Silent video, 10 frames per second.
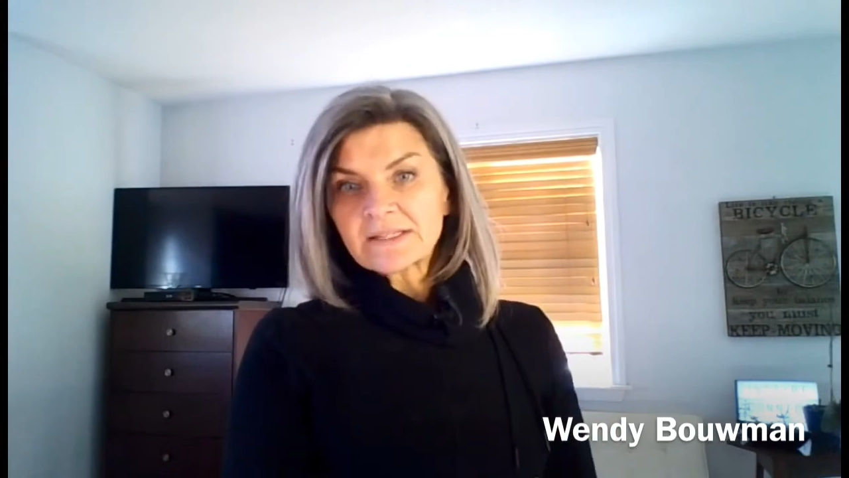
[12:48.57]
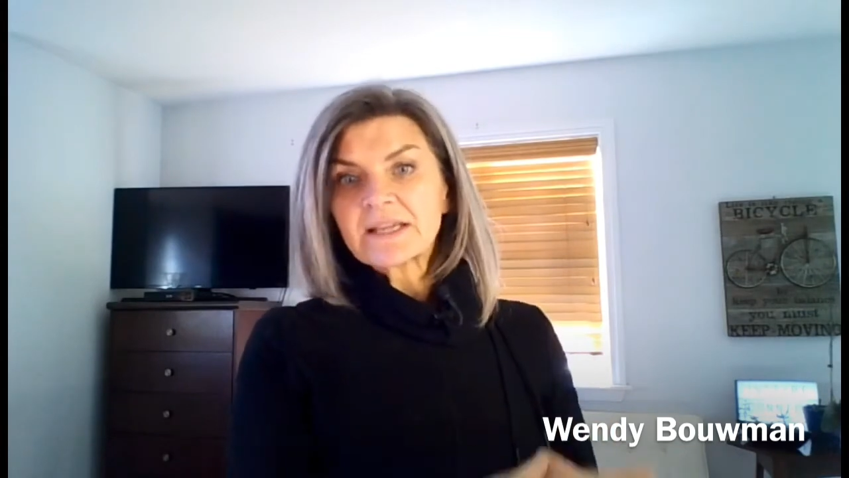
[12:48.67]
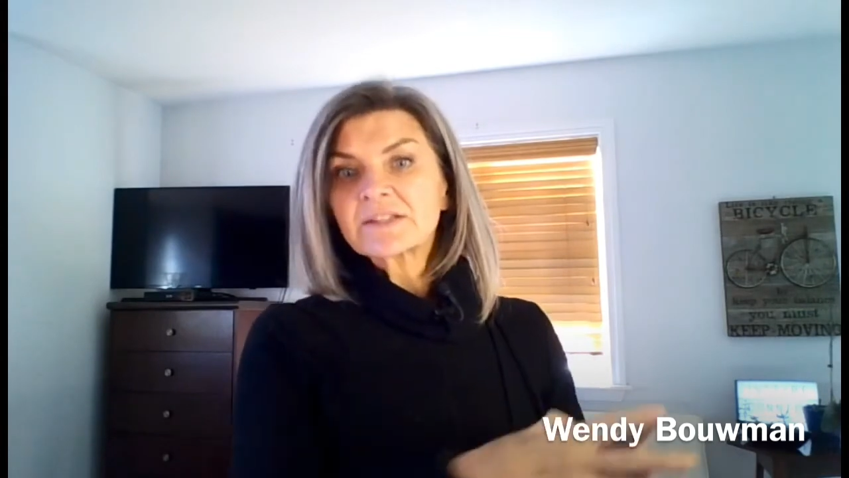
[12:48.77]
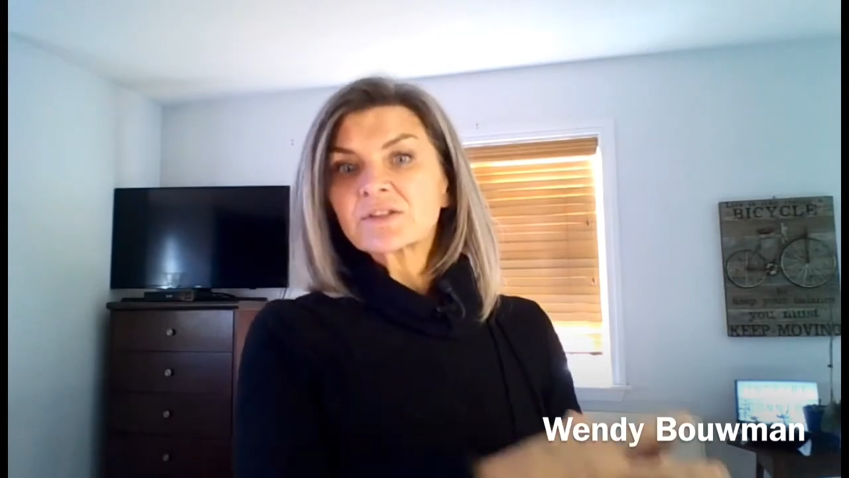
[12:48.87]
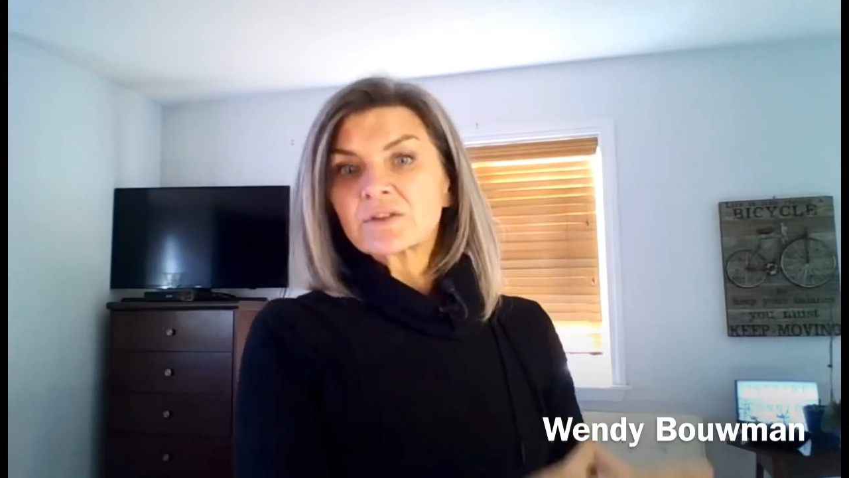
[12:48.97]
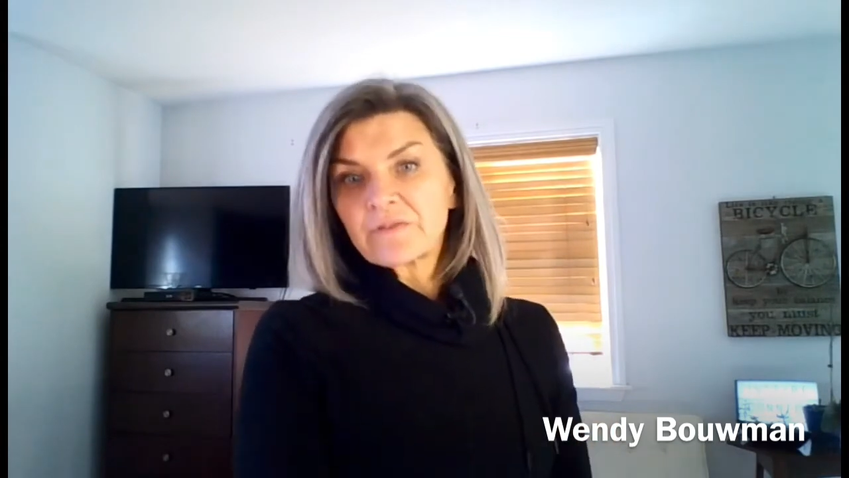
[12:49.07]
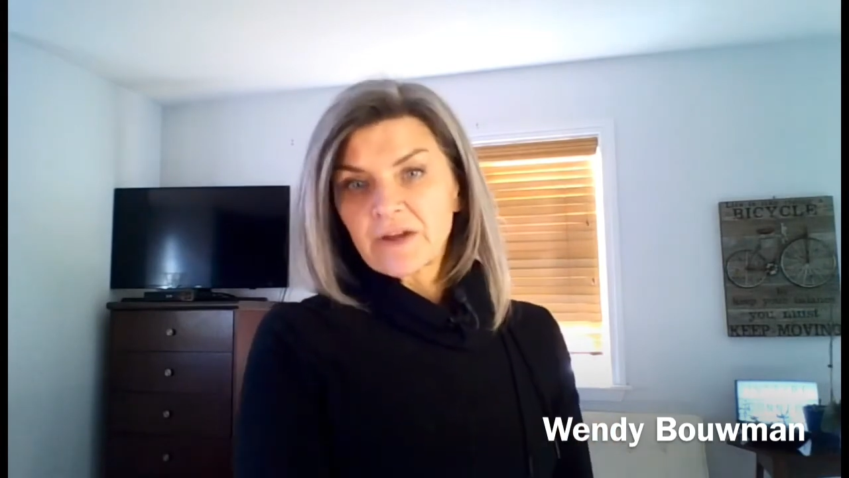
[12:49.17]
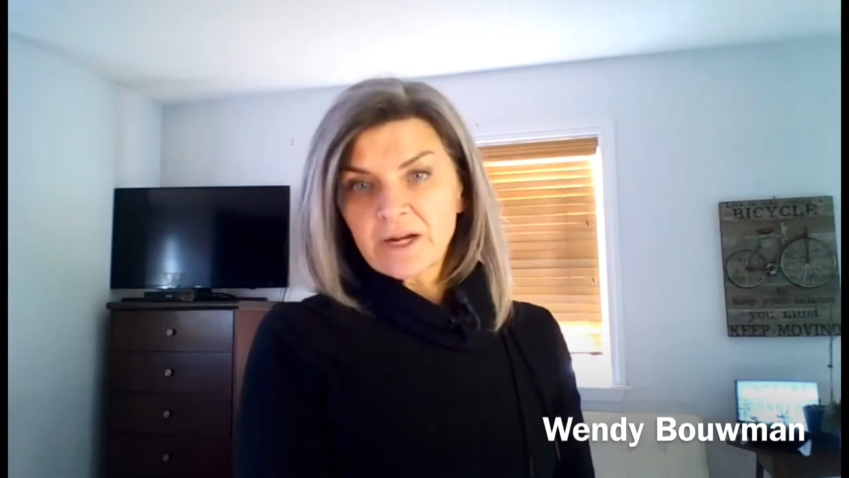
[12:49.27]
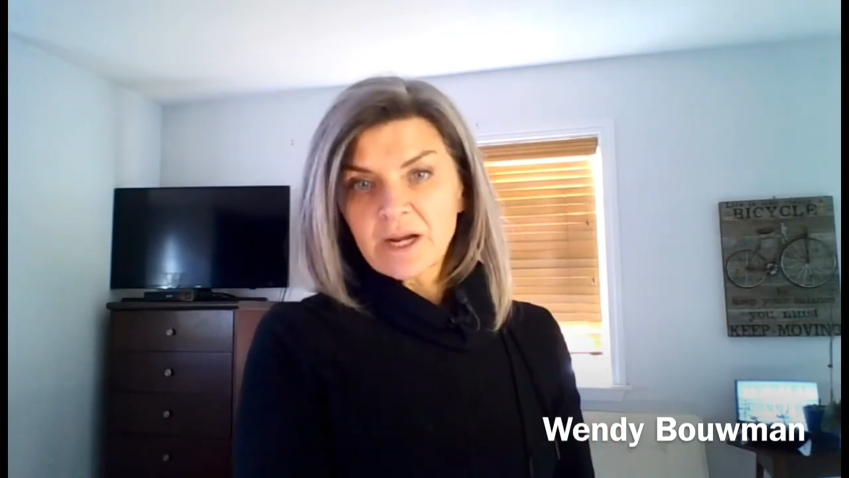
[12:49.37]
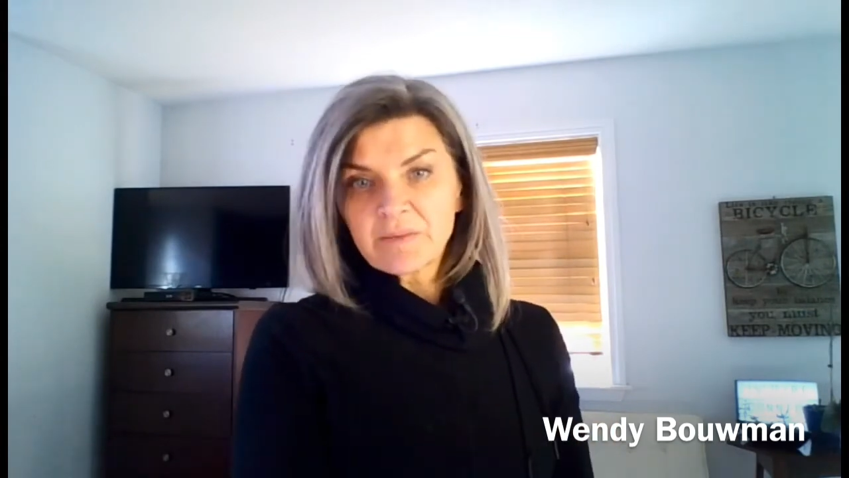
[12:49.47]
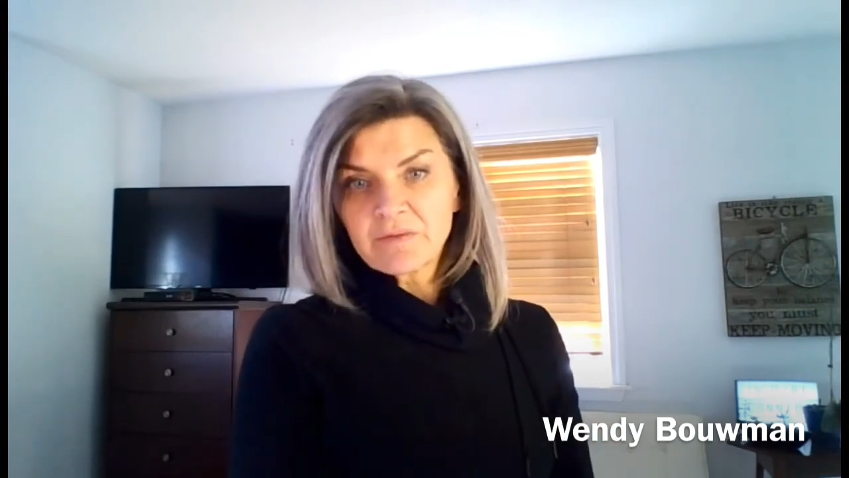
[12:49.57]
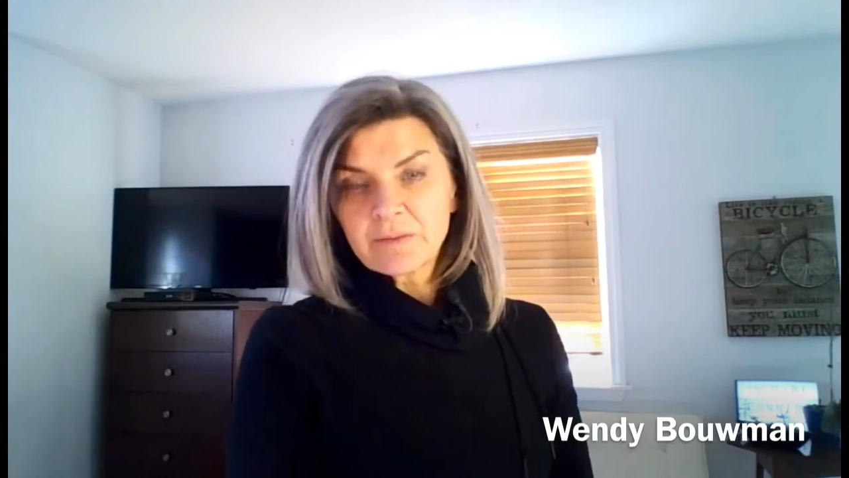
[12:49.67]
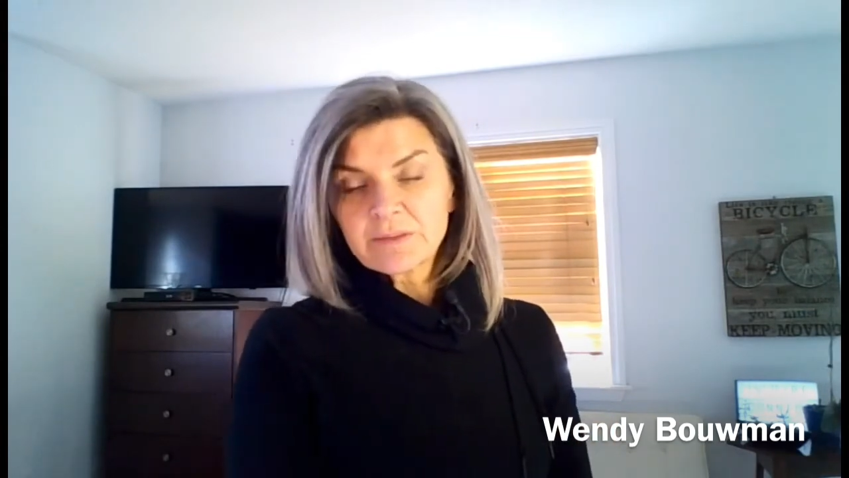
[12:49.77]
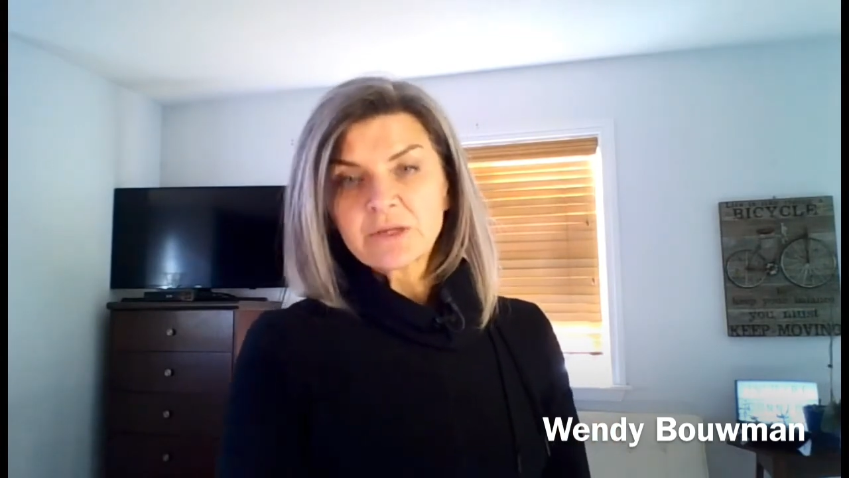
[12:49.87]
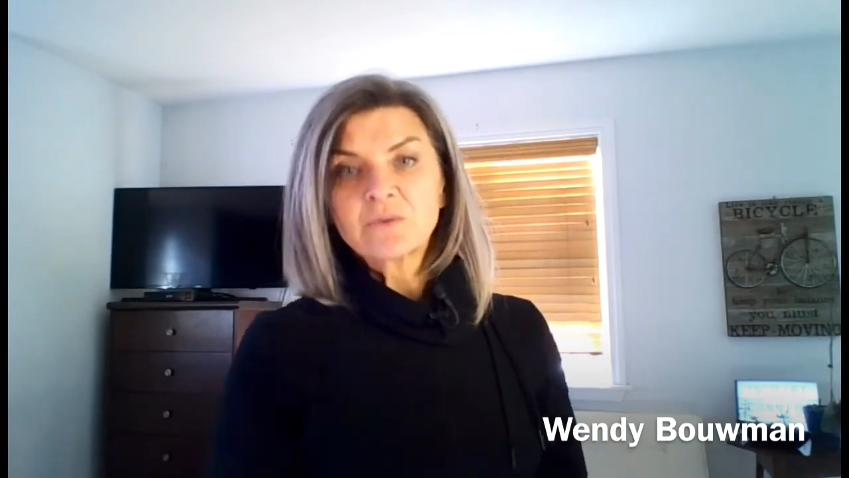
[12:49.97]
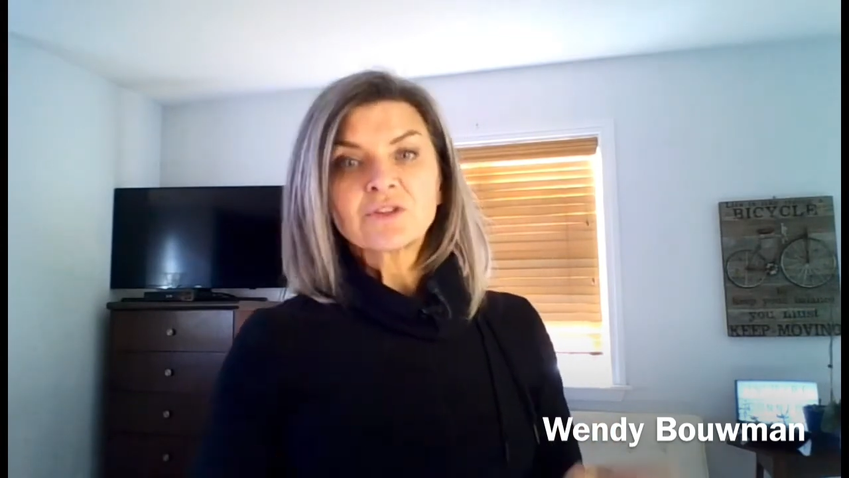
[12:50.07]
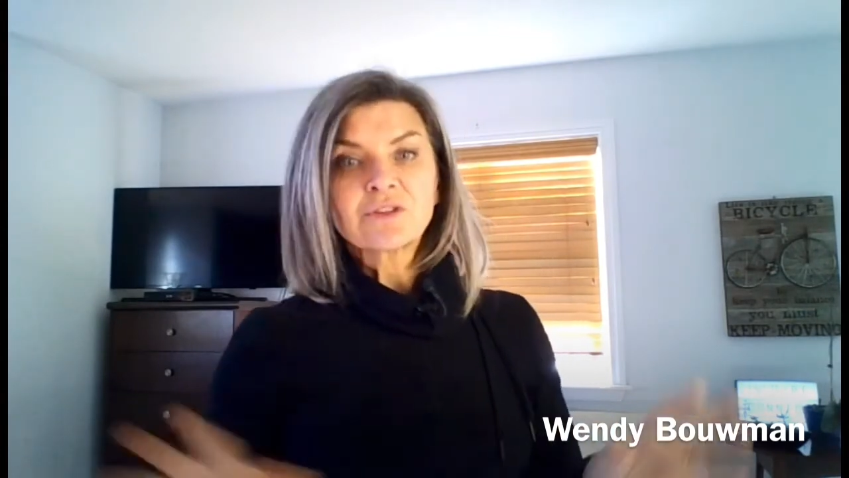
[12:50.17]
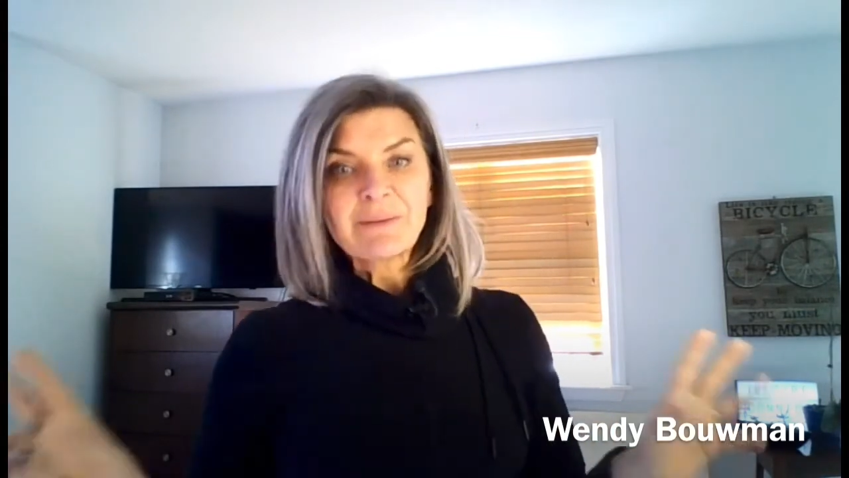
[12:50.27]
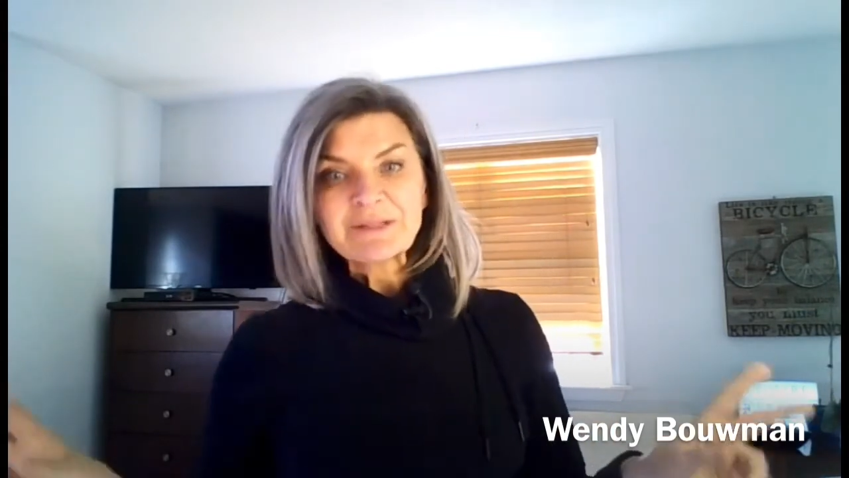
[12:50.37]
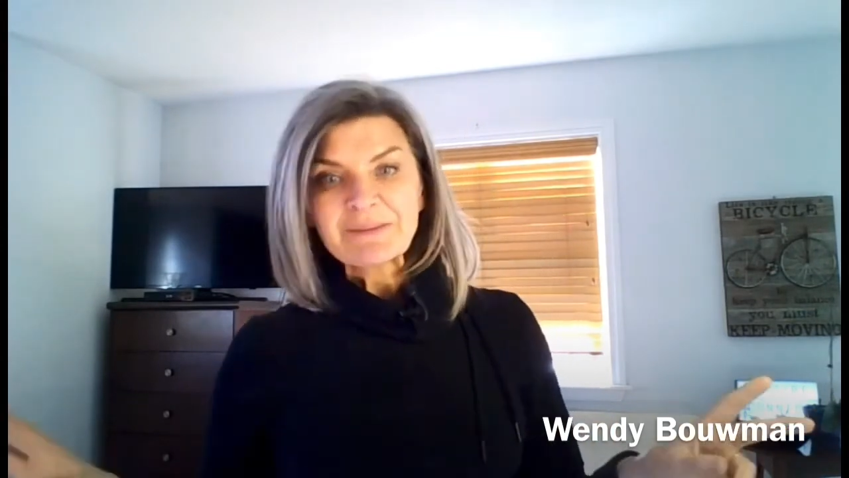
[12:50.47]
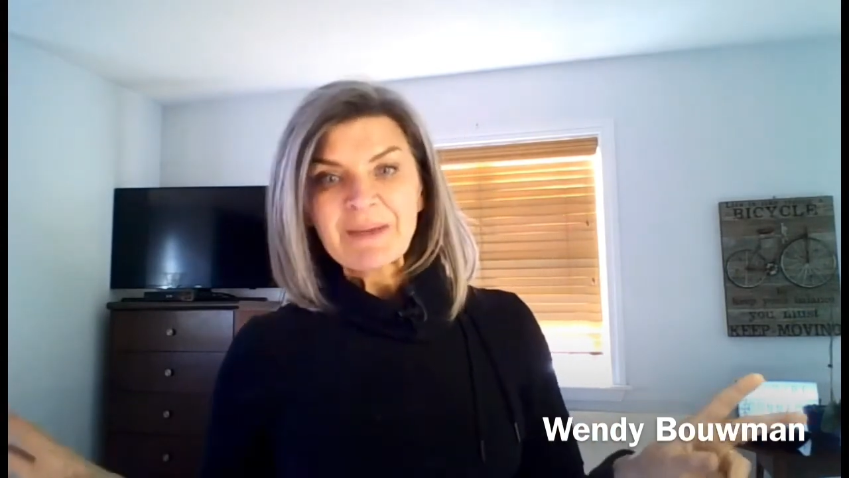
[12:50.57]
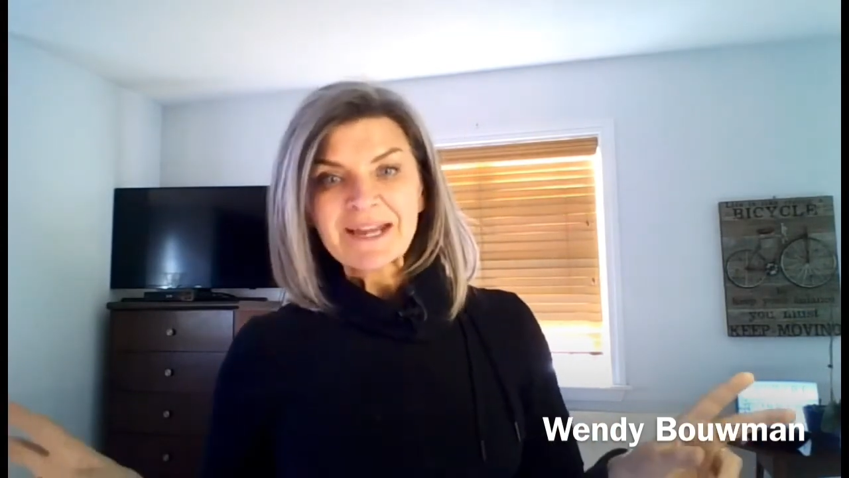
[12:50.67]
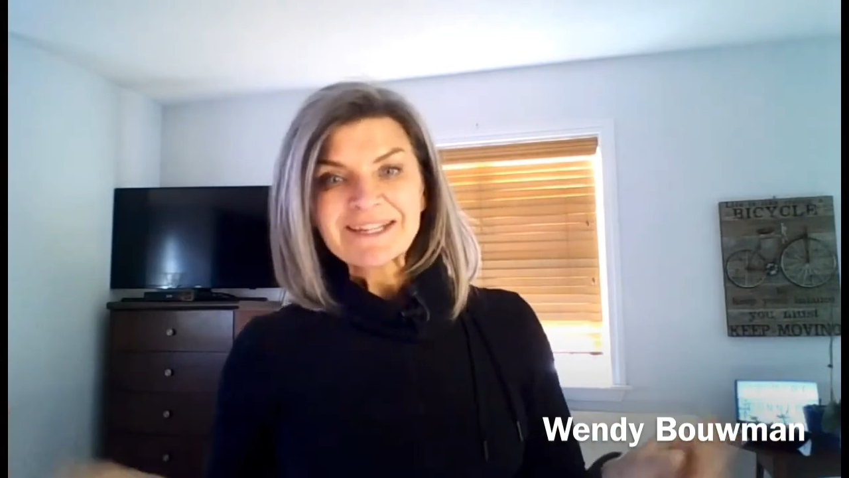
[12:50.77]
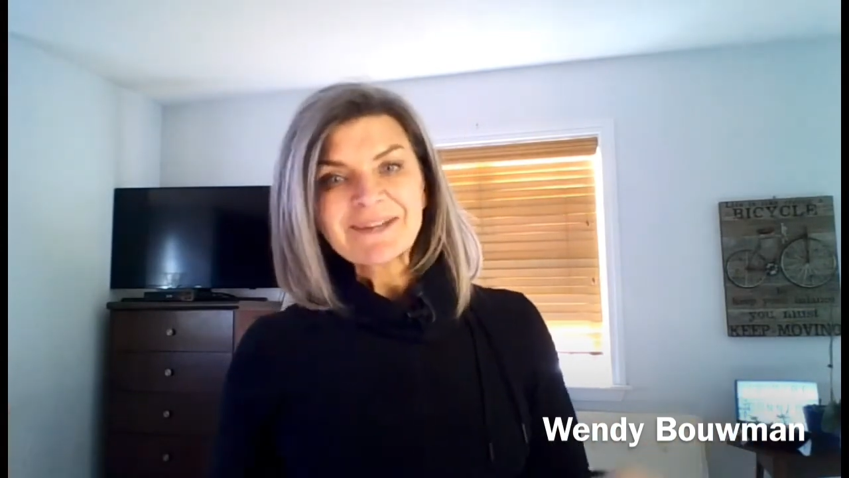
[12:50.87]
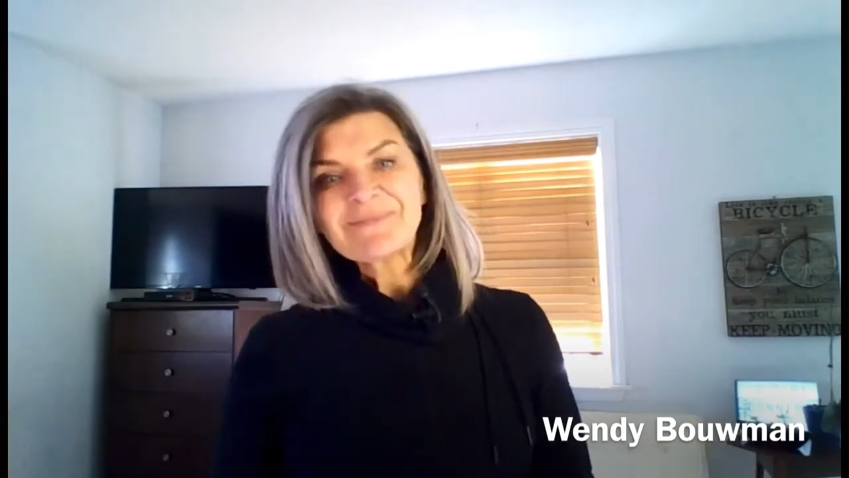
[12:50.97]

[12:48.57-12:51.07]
a certified high performance coach. Her name was Amanda.